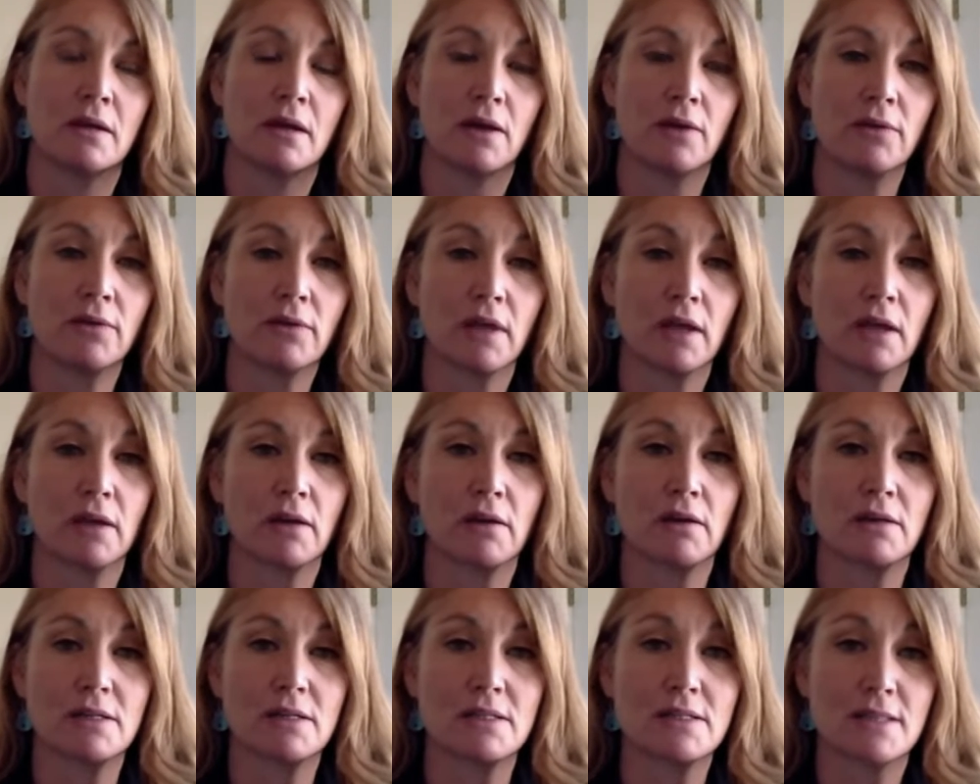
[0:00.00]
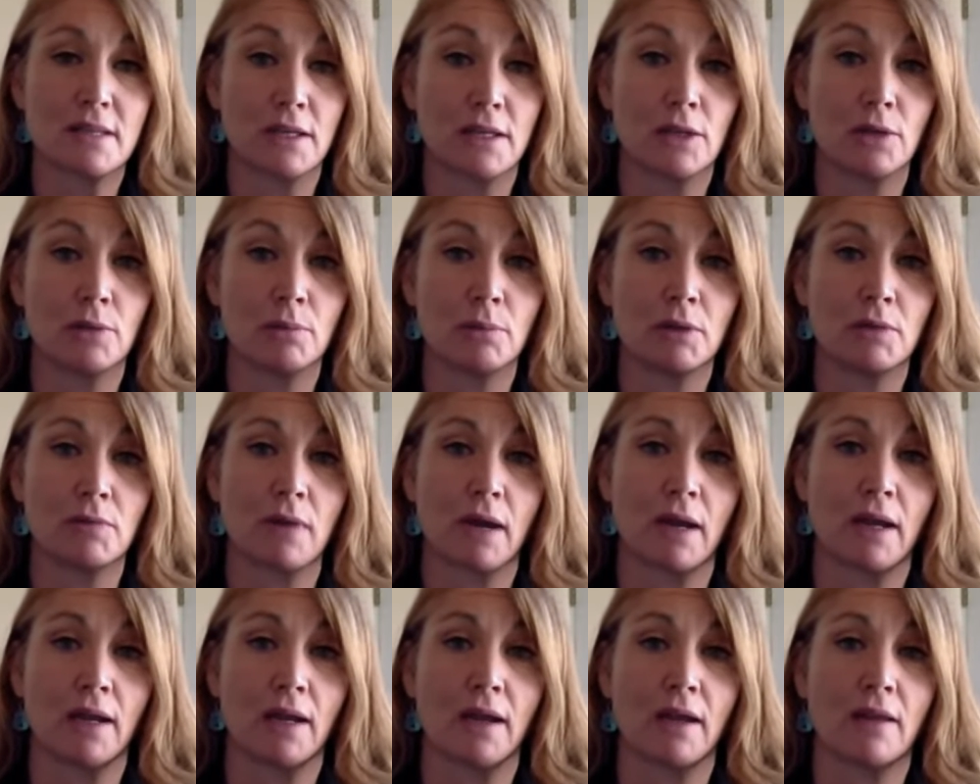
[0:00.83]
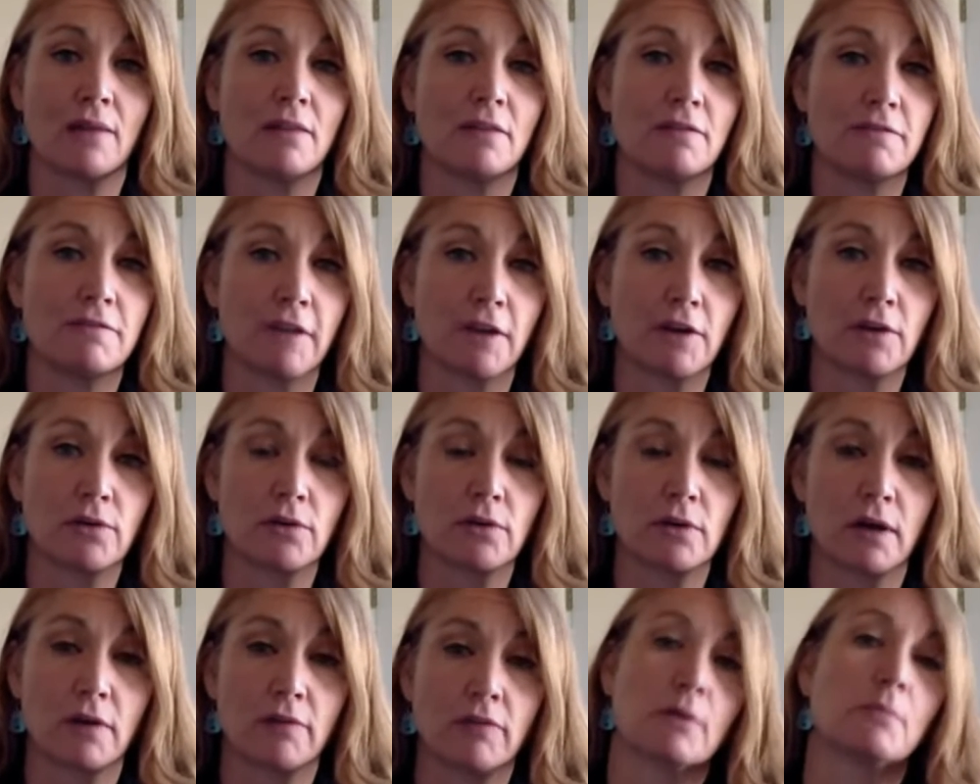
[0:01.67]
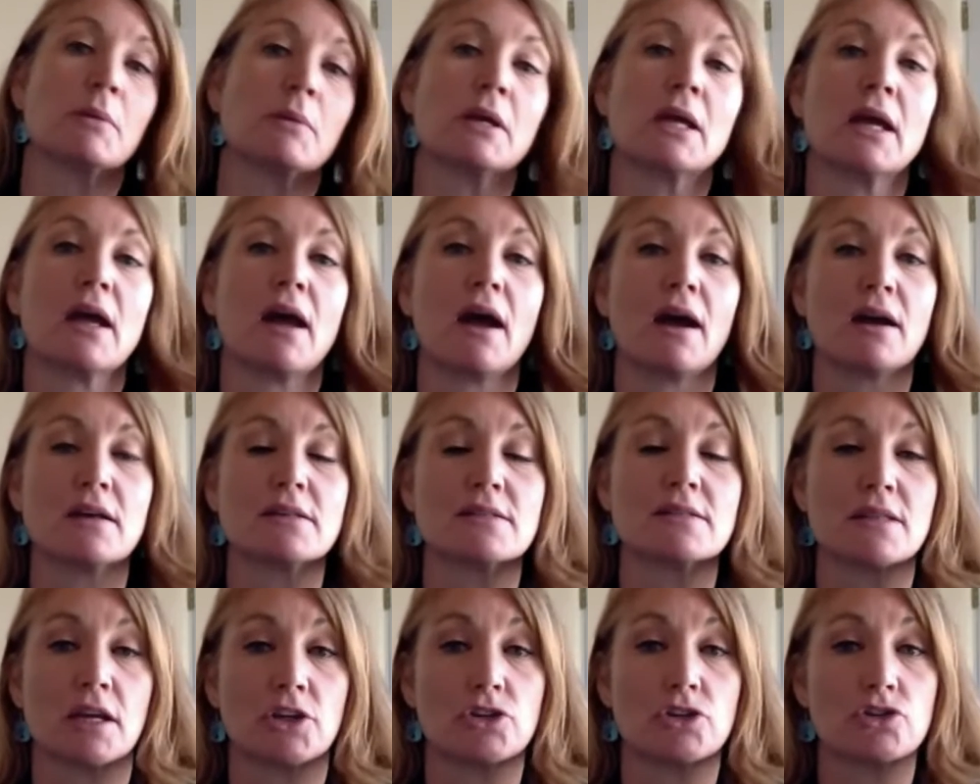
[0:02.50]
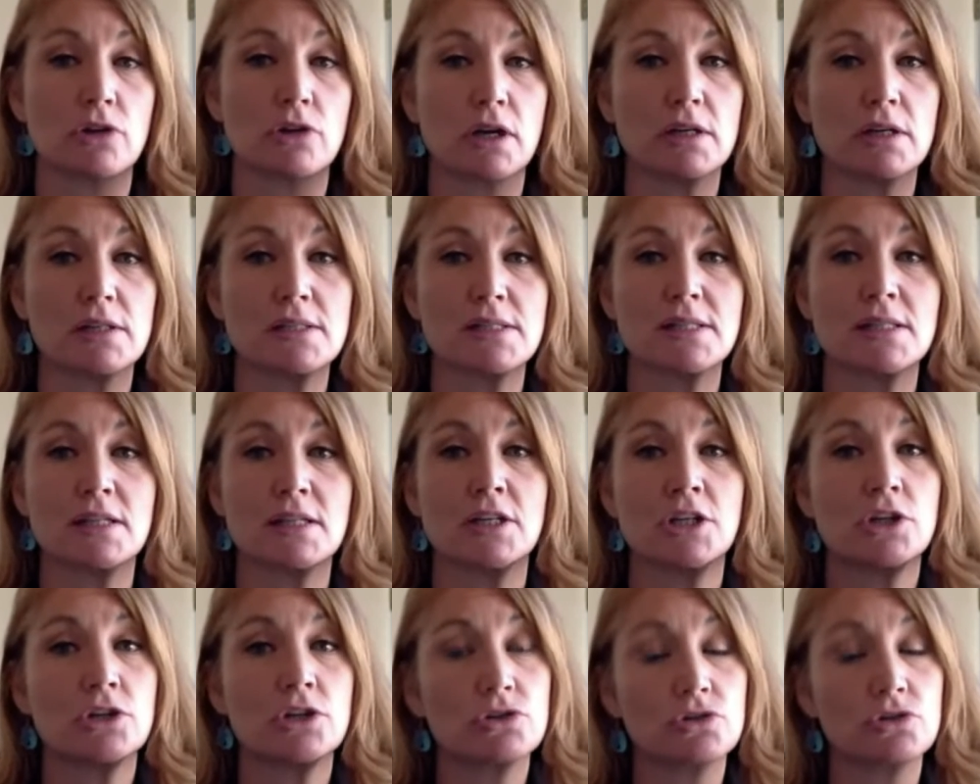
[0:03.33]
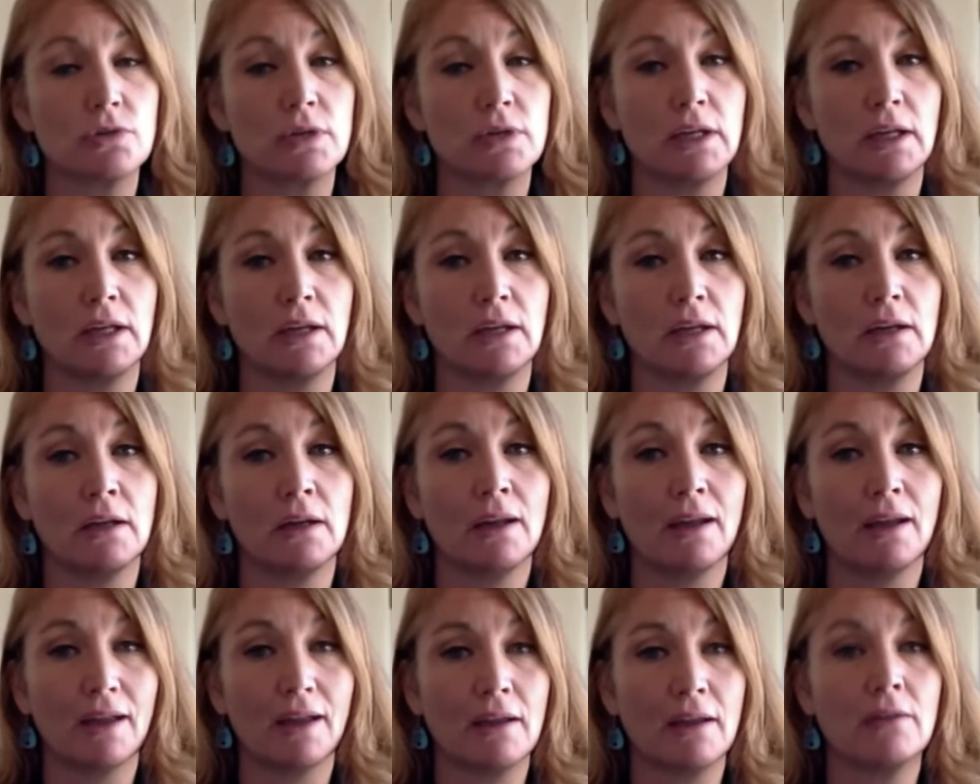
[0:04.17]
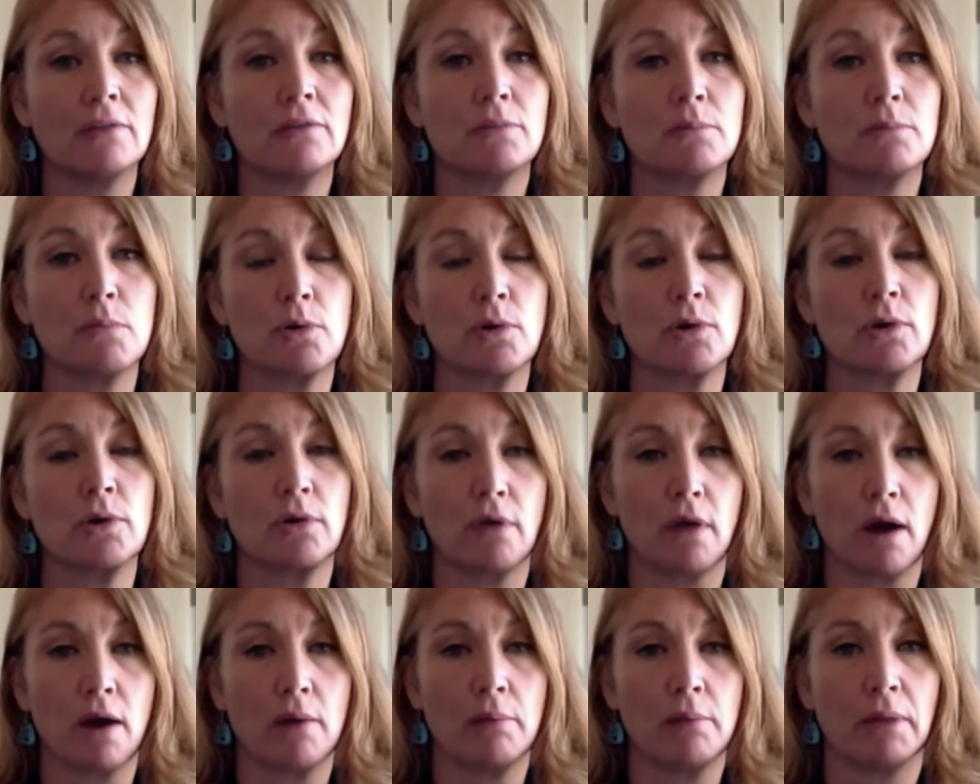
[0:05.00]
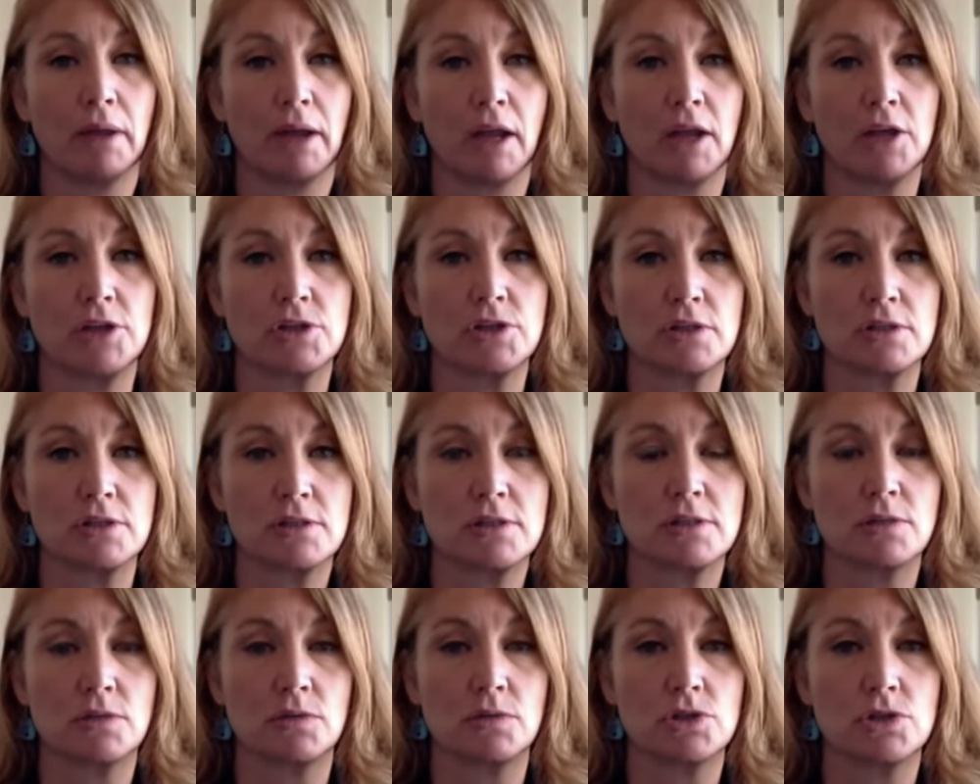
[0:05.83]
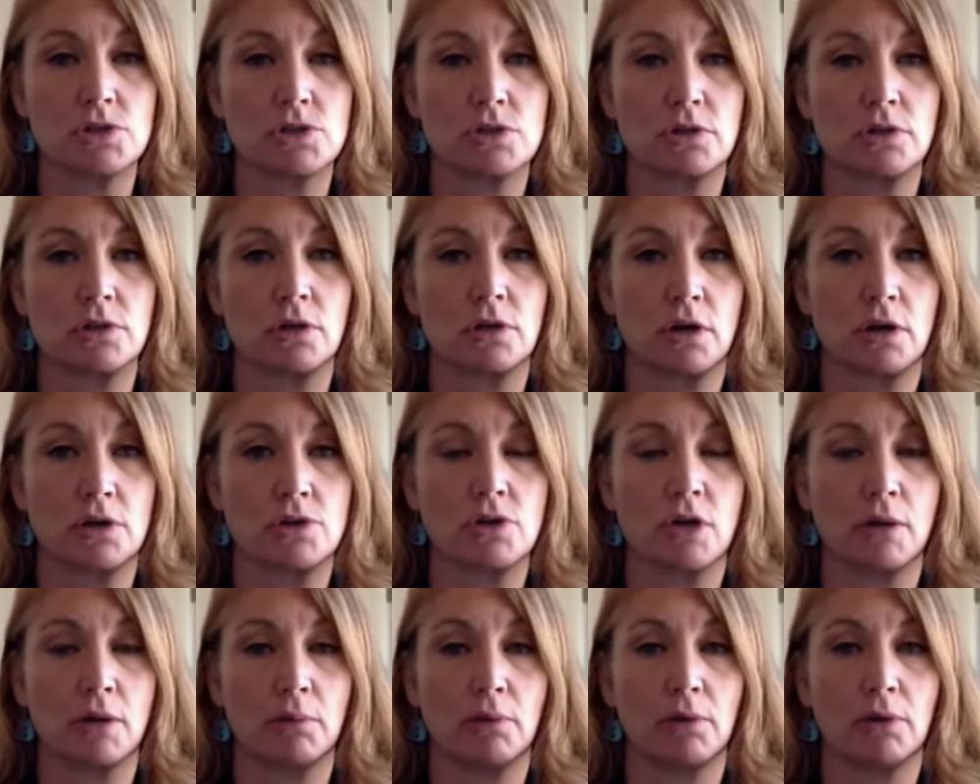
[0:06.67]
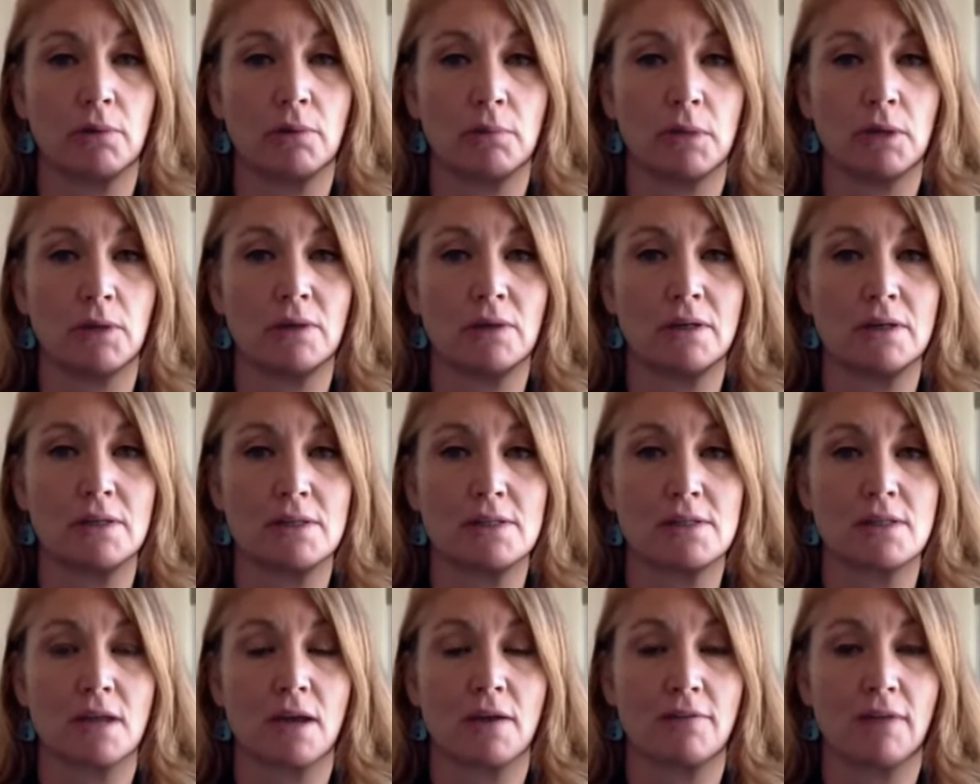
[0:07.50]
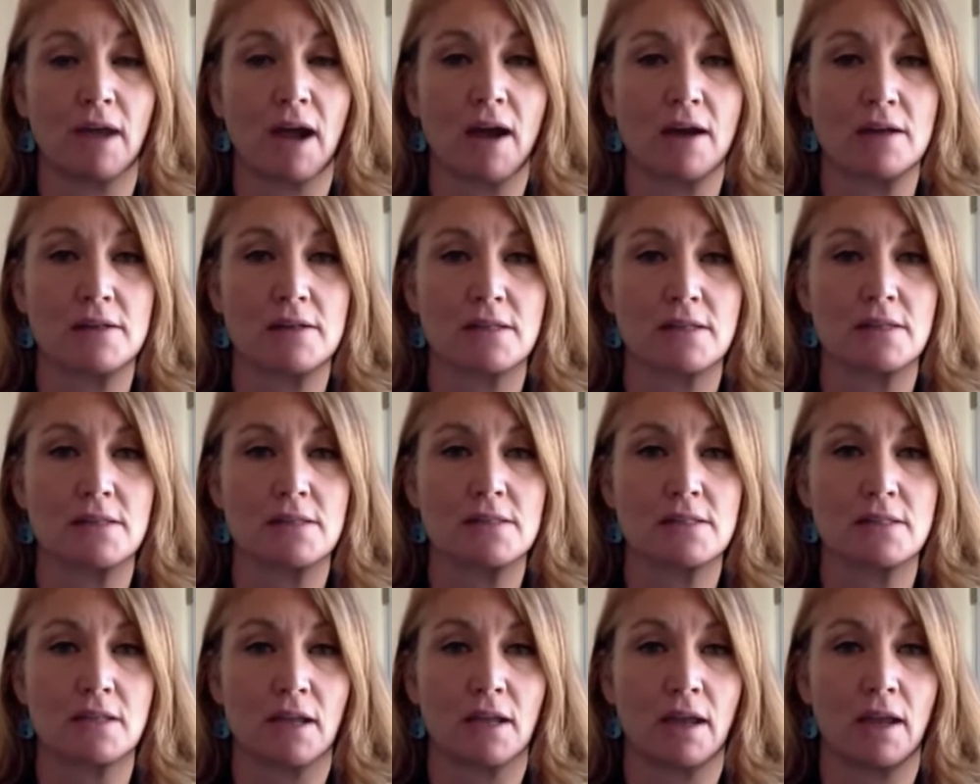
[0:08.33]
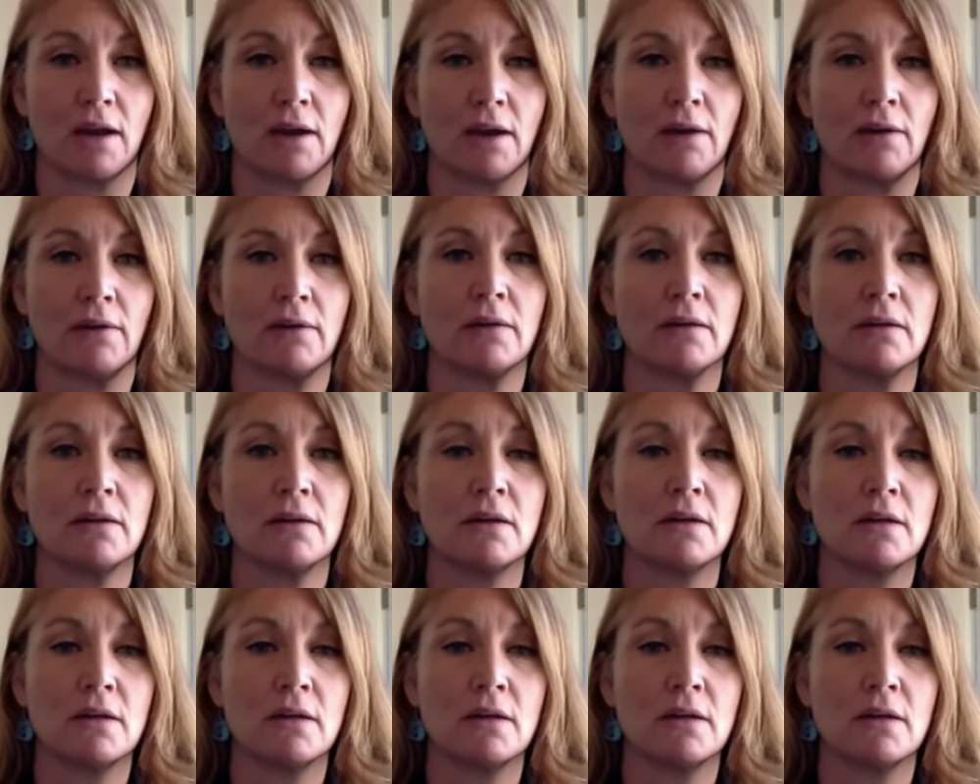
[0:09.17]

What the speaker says: Healthcare is a human right, and the federal government has a trust, treaty, and moral obligations to ensure our tribal communities have access to care.